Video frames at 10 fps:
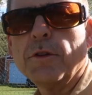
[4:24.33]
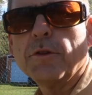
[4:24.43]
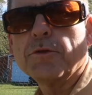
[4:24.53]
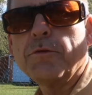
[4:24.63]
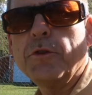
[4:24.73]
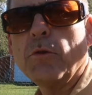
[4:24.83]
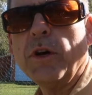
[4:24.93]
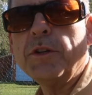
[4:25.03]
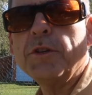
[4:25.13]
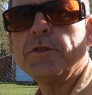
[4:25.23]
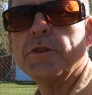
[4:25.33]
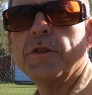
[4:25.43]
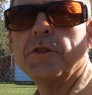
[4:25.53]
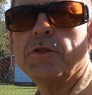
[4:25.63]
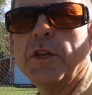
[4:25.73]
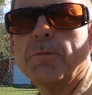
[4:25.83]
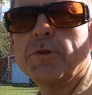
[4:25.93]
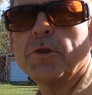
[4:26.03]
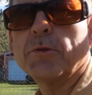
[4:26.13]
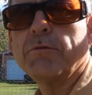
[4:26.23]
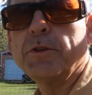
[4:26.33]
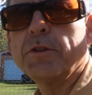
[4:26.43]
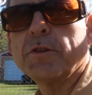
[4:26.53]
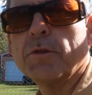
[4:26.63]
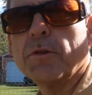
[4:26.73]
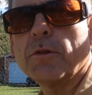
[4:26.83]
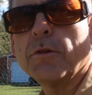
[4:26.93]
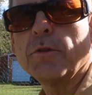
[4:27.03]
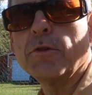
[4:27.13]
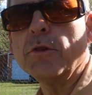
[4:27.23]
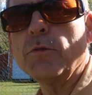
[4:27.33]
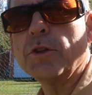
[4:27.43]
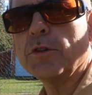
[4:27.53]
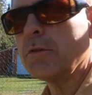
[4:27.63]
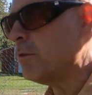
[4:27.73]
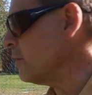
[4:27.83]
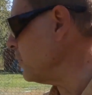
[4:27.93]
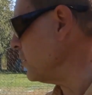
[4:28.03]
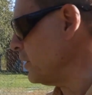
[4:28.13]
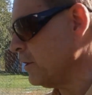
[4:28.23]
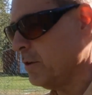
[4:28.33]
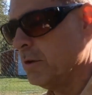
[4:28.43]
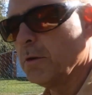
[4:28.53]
There's a few questions in this episode of Peach's Corner. There's no one in the corner right now.